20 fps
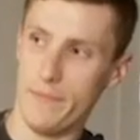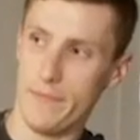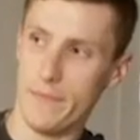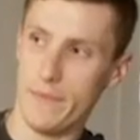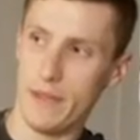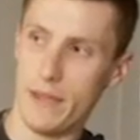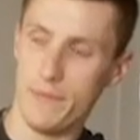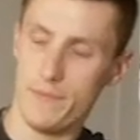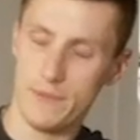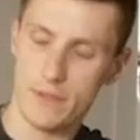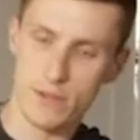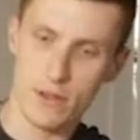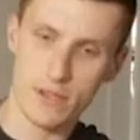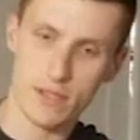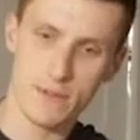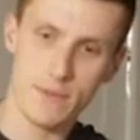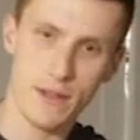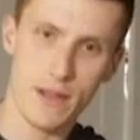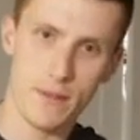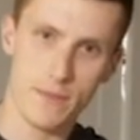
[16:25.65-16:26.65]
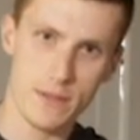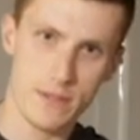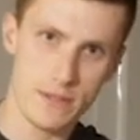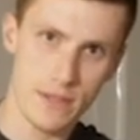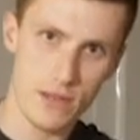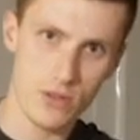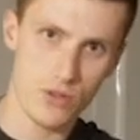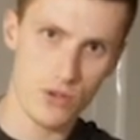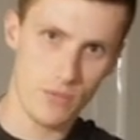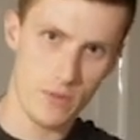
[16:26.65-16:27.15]
it starts to become
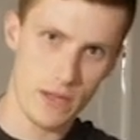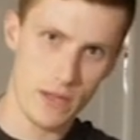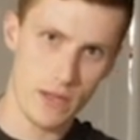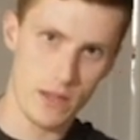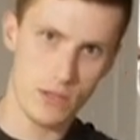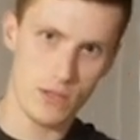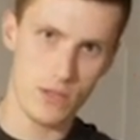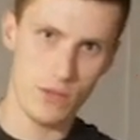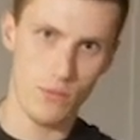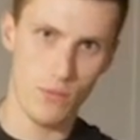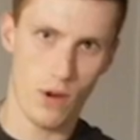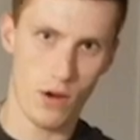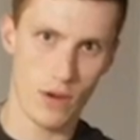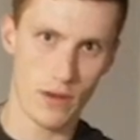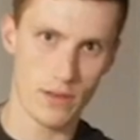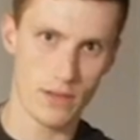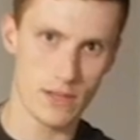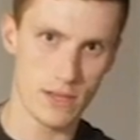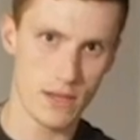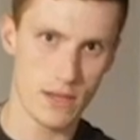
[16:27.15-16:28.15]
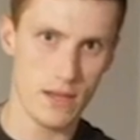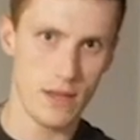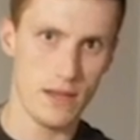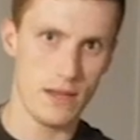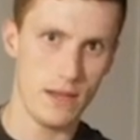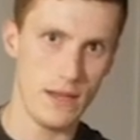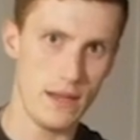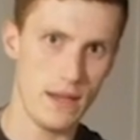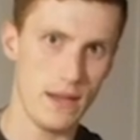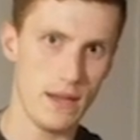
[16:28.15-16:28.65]
essential, because you aren't
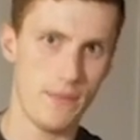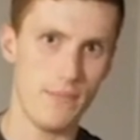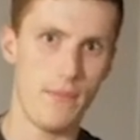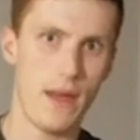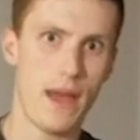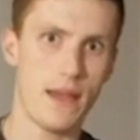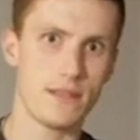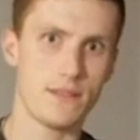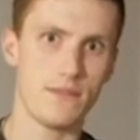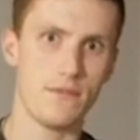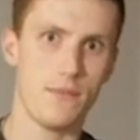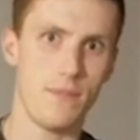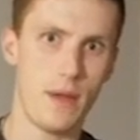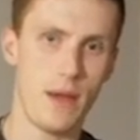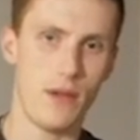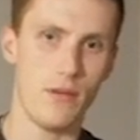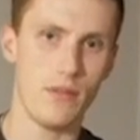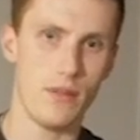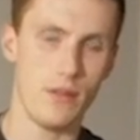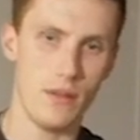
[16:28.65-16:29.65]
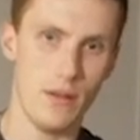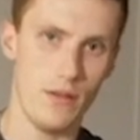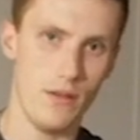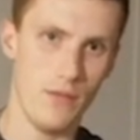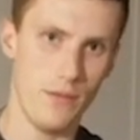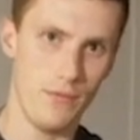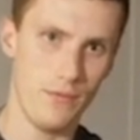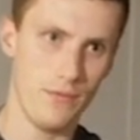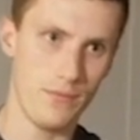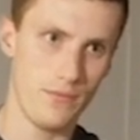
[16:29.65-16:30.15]
getting a massive amount
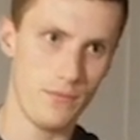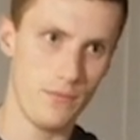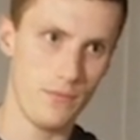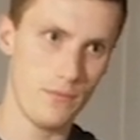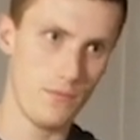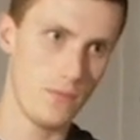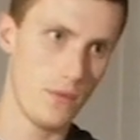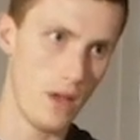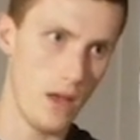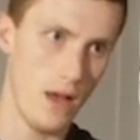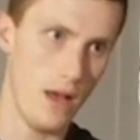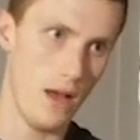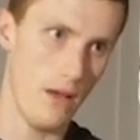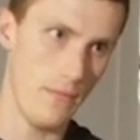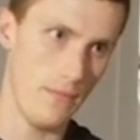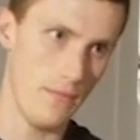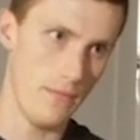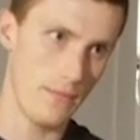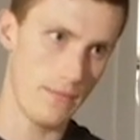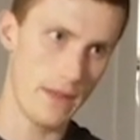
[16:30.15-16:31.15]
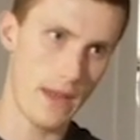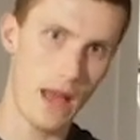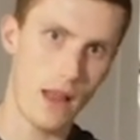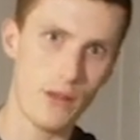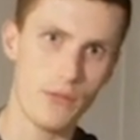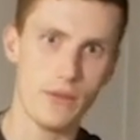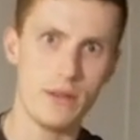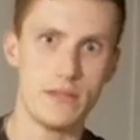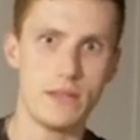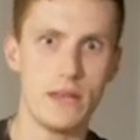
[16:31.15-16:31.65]
of
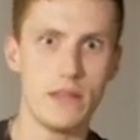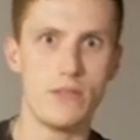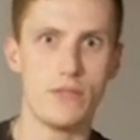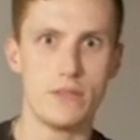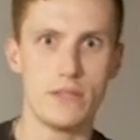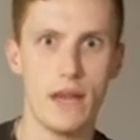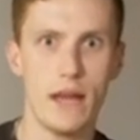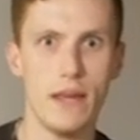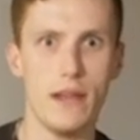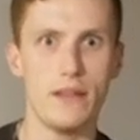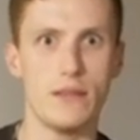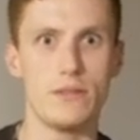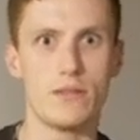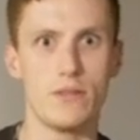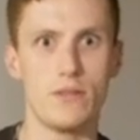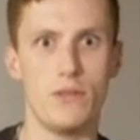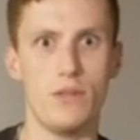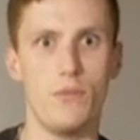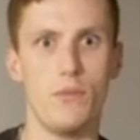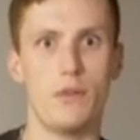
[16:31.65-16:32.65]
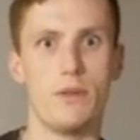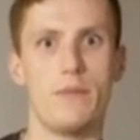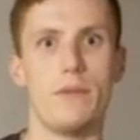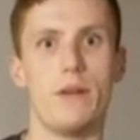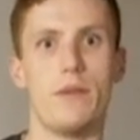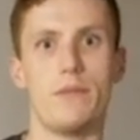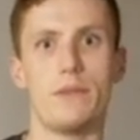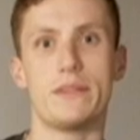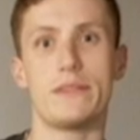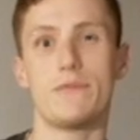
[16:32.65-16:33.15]
calories in your diet. So you want to be
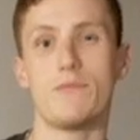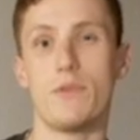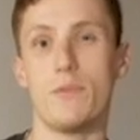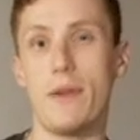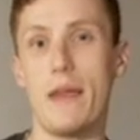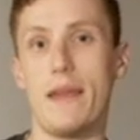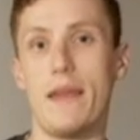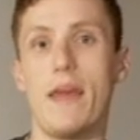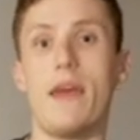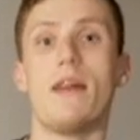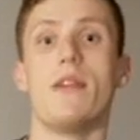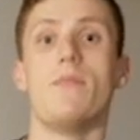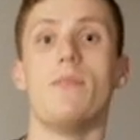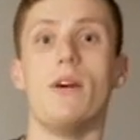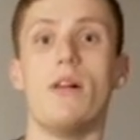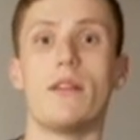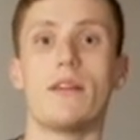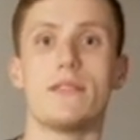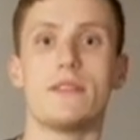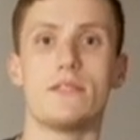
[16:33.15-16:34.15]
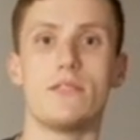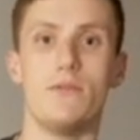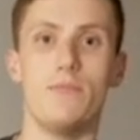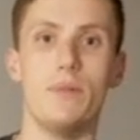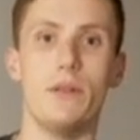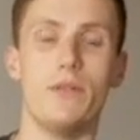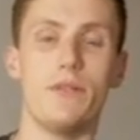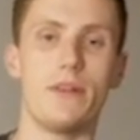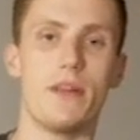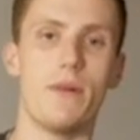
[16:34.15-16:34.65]
able to remain anabolic and still
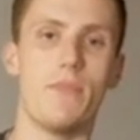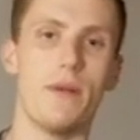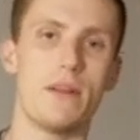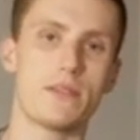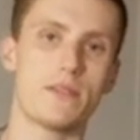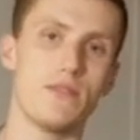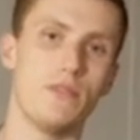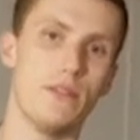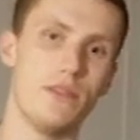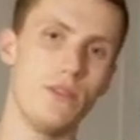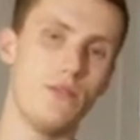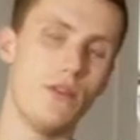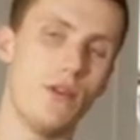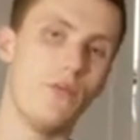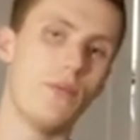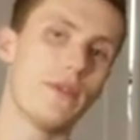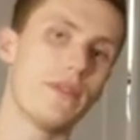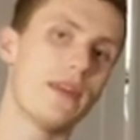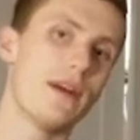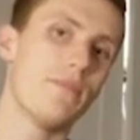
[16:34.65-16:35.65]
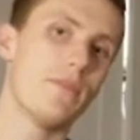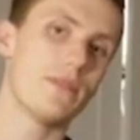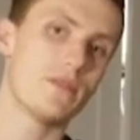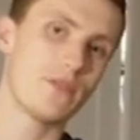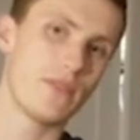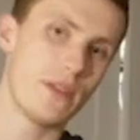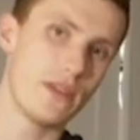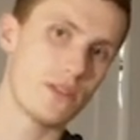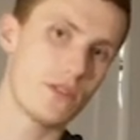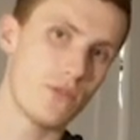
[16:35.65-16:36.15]
building up muscle, and you don't want that muscle
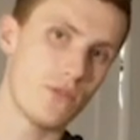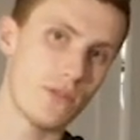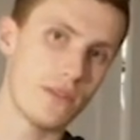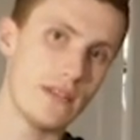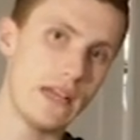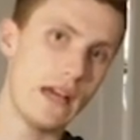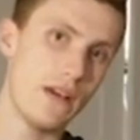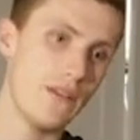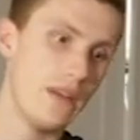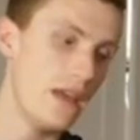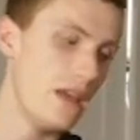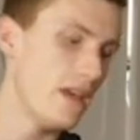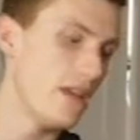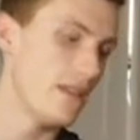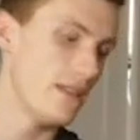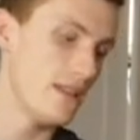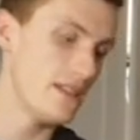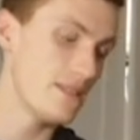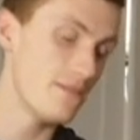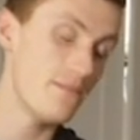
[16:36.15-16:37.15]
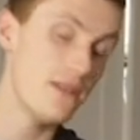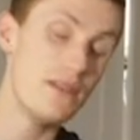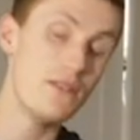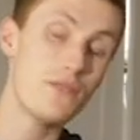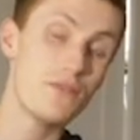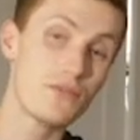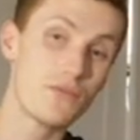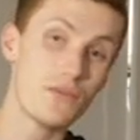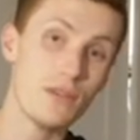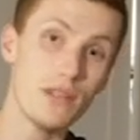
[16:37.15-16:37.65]
to get torn down. These
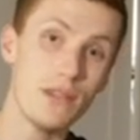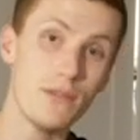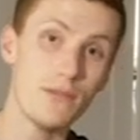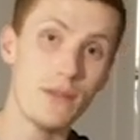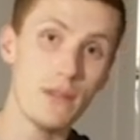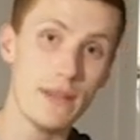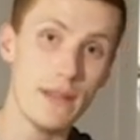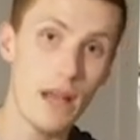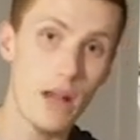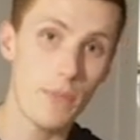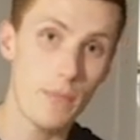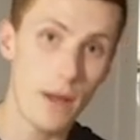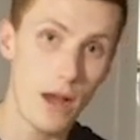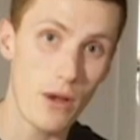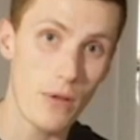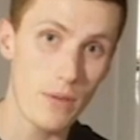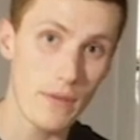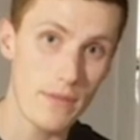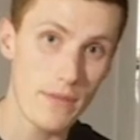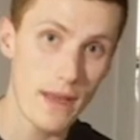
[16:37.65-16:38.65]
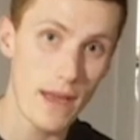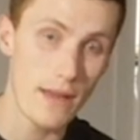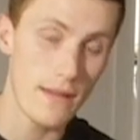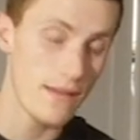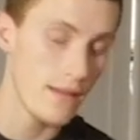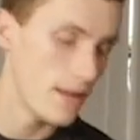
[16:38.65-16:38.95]
aminos really, really help out with that.